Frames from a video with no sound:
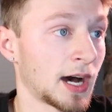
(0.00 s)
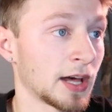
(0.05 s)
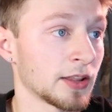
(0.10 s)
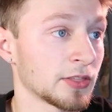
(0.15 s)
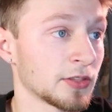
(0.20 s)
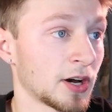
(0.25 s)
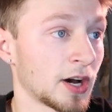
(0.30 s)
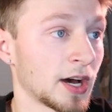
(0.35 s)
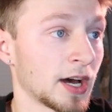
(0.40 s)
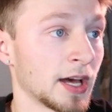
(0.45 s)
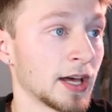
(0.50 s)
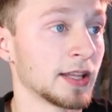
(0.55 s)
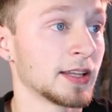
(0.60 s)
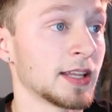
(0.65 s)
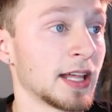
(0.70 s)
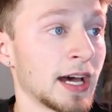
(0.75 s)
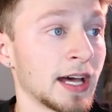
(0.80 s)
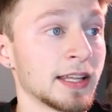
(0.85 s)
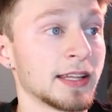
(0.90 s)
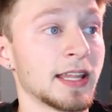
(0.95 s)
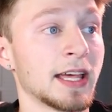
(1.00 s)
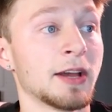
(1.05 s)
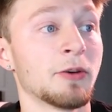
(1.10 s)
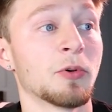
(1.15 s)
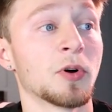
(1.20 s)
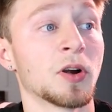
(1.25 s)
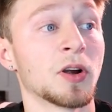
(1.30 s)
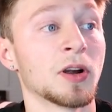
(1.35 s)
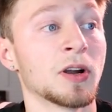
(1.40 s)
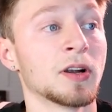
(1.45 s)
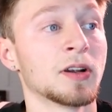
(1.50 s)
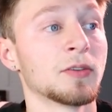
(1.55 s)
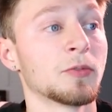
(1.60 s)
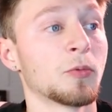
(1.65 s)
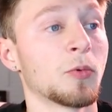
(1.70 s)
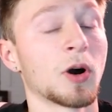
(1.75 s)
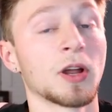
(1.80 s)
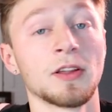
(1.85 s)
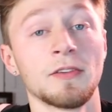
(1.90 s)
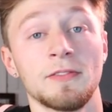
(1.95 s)
I thought that they were
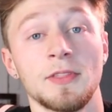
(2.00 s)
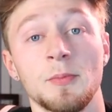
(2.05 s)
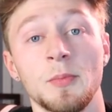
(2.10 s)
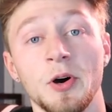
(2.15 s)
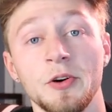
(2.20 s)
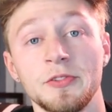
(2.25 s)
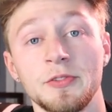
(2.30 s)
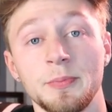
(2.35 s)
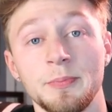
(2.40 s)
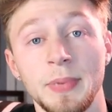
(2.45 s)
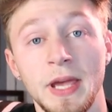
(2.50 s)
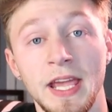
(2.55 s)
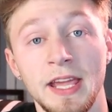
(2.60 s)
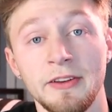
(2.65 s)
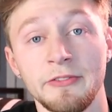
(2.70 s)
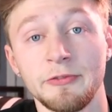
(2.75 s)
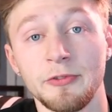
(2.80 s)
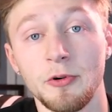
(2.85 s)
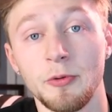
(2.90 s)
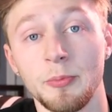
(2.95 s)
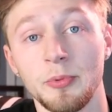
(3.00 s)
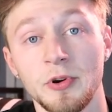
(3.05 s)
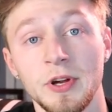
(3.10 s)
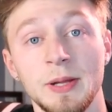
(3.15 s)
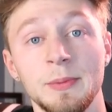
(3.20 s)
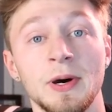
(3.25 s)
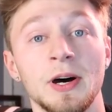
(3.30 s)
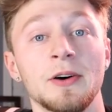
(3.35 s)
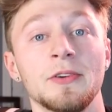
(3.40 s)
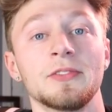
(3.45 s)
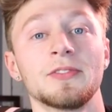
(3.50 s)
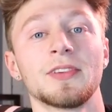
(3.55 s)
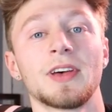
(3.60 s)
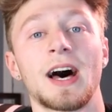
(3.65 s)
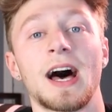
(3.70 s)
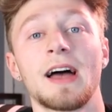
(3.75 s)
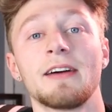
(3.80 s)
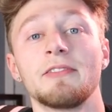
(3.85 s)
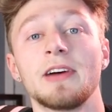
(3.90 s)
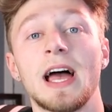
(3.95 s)
one of the most painful Primos
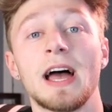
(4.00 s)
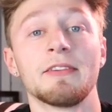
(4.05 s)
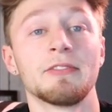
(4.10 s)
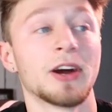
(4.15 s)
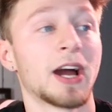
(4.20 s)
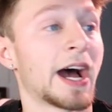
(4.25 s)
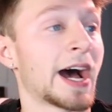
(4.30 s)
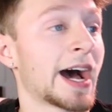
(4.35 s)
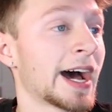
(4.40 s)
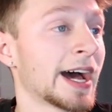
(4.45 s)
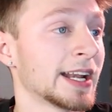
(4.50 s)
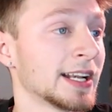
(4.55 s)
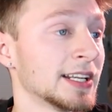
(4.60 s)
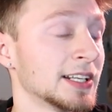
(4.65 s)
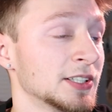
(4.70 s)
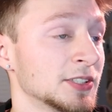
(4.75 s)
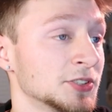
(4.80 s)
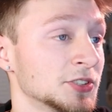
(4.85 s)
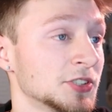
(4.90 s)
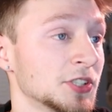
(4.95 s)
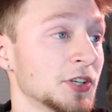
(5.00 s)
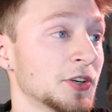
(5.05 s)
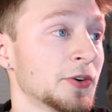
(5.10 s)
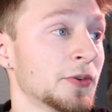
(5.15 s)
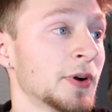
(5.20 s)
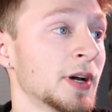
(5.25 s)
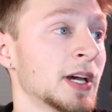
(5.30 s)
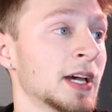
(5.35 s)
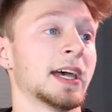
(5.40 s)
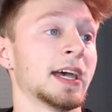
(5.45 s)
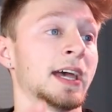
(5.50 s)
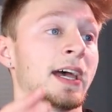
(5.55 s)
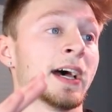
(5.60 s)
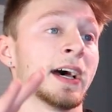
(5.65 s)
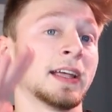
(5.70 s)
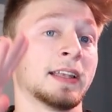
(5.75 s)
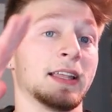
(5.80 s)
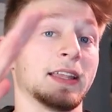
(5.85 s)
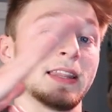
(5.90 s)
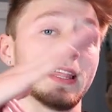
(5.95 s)
I've ever had in the shoe,
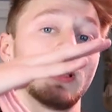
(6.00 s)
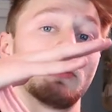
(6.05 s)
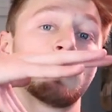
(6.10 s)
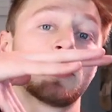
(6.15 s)
and they